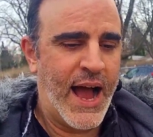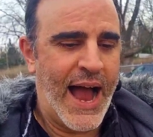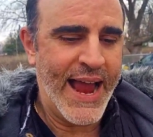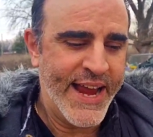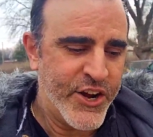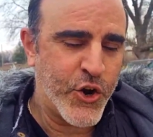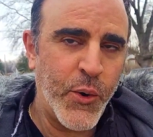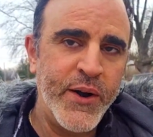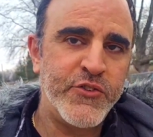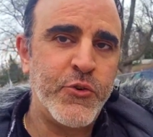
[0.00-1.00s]
I
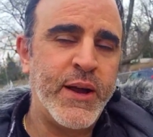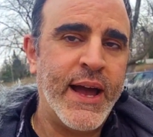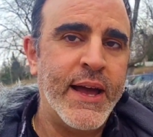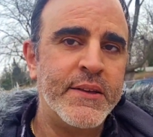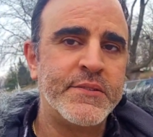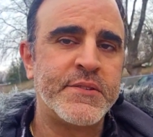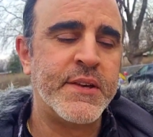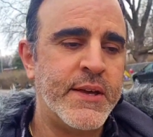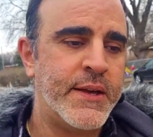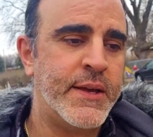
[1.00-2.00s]
encourage you guys
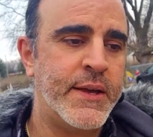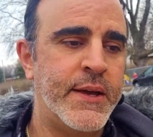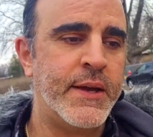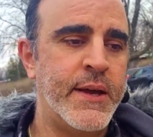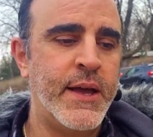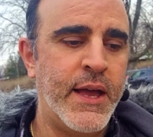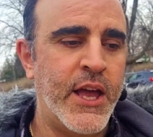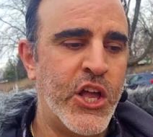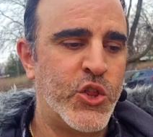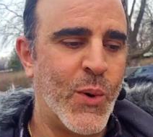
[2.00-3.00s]

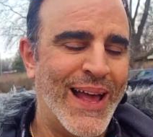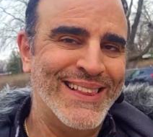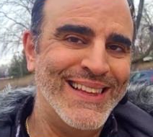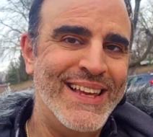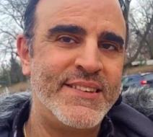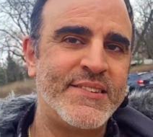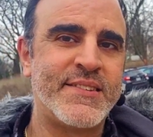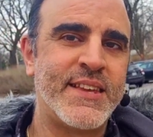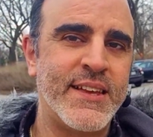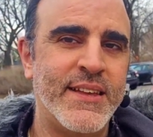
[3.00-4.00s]
to at least
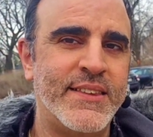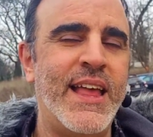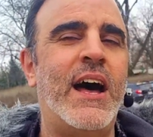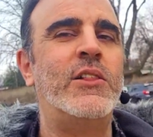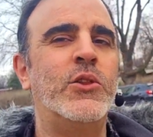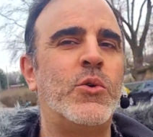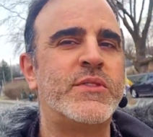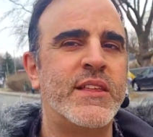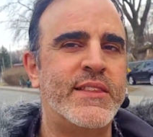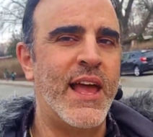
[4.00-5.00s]
download
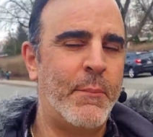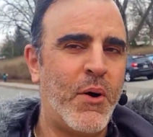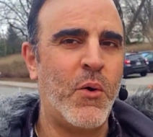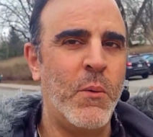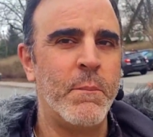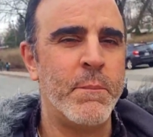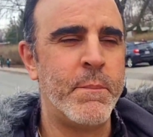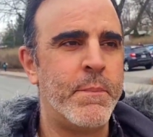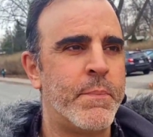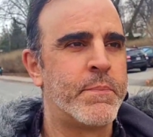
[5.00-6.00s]
the demo
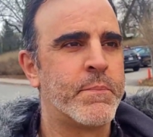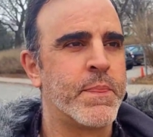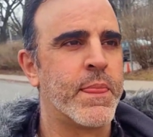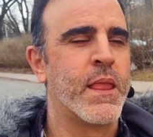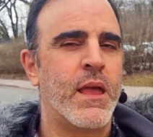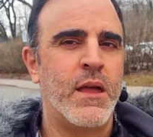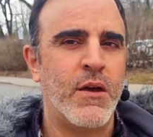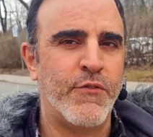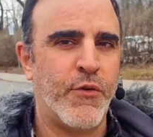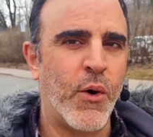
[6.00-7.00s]

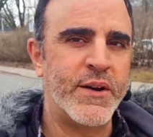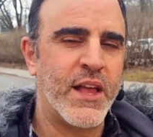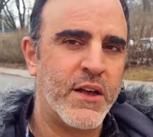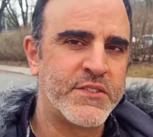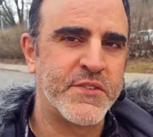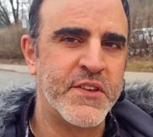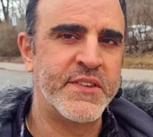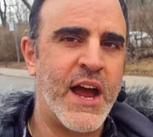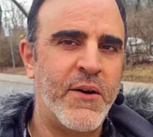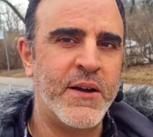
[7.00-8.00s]
for Tales of
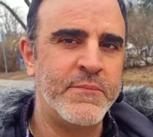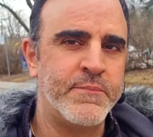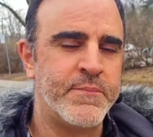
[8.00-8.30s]
Kenzera.